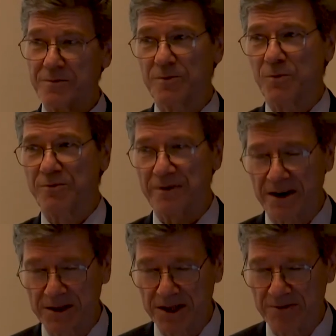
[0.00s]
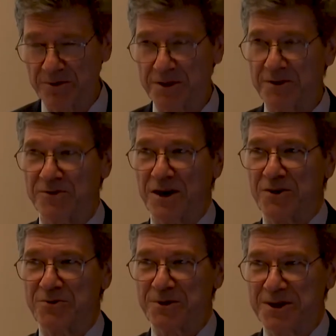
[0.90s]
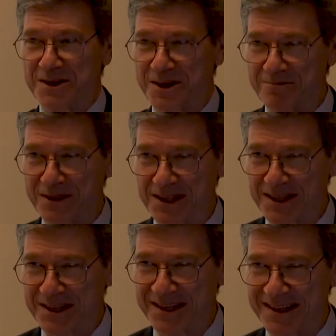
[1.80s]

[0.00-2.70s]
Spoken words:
We fell in love with this country completely.